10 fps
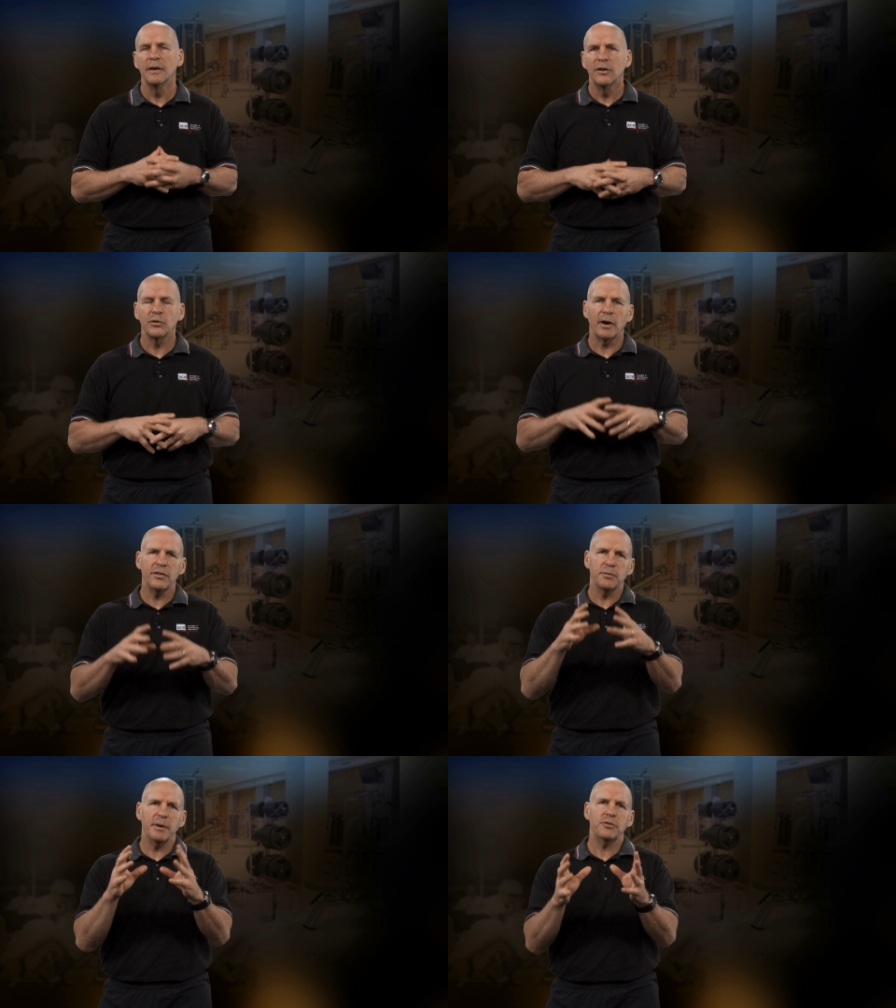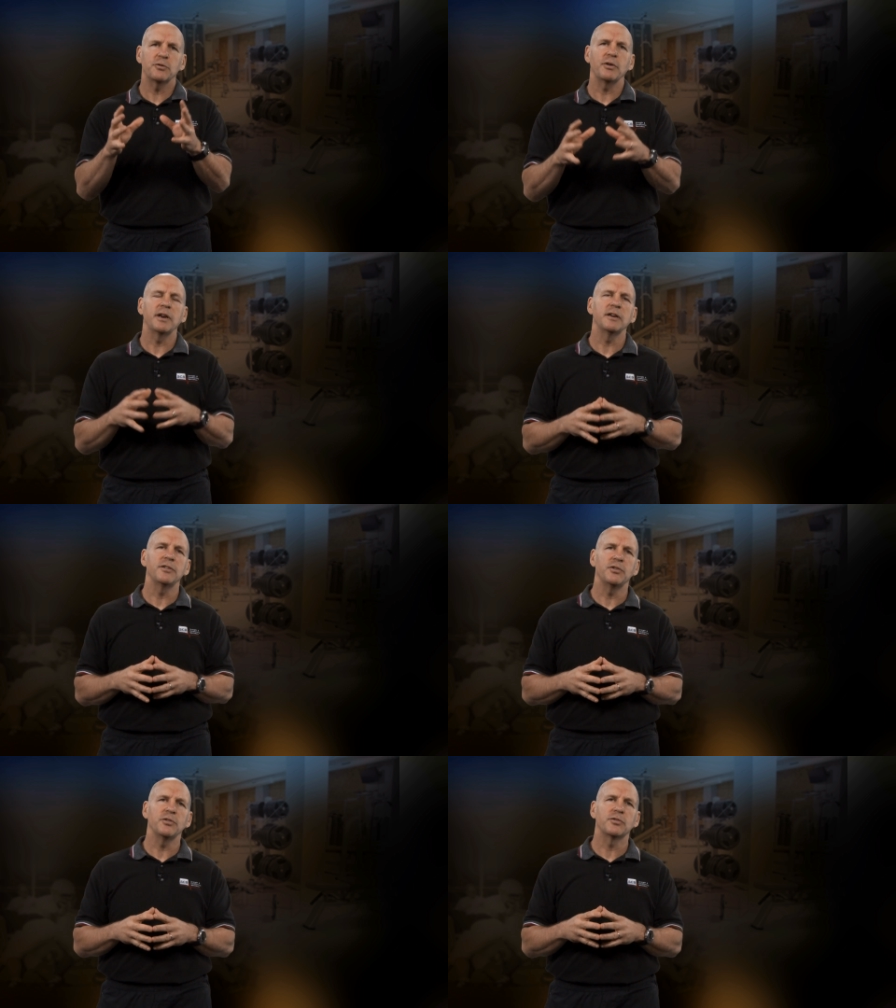So isometric training
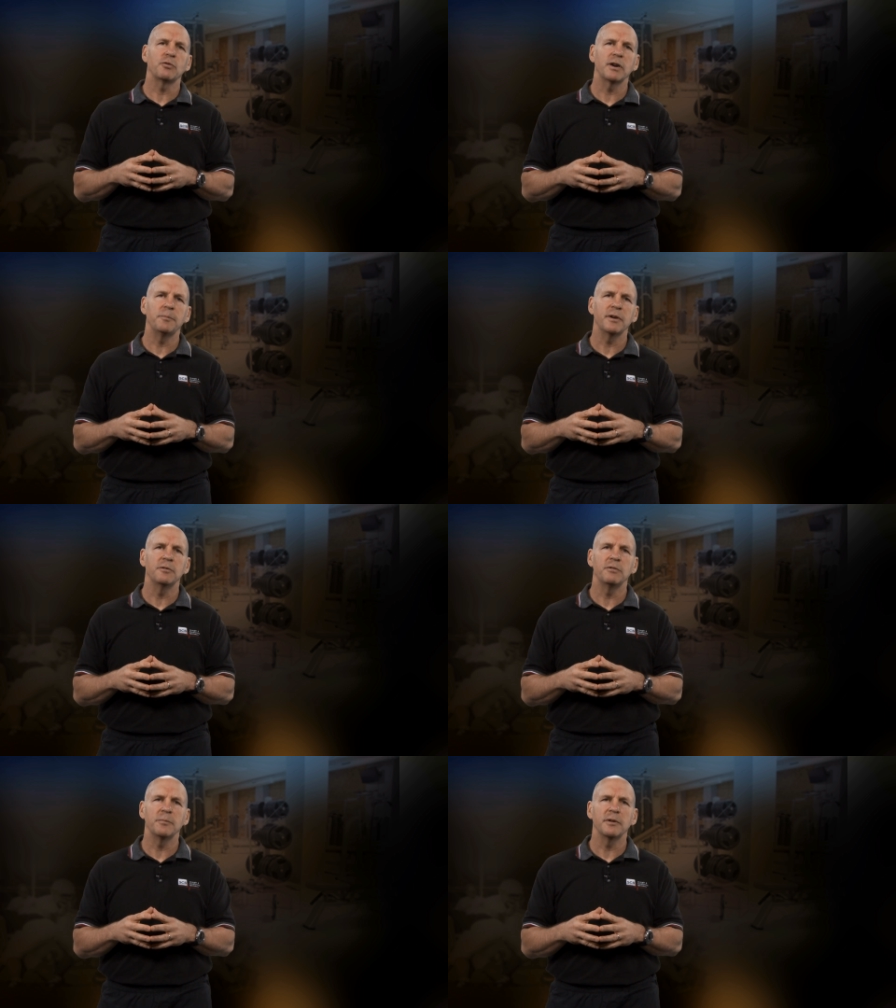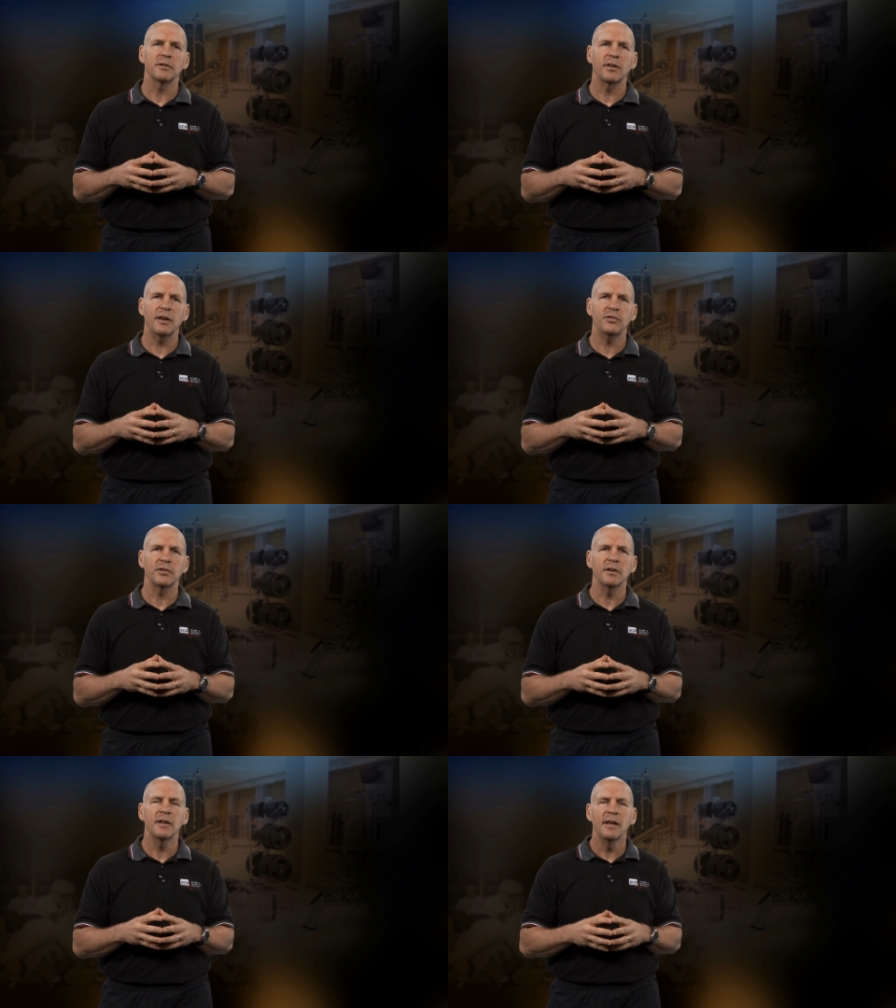is used quite a bit in rehabilitation.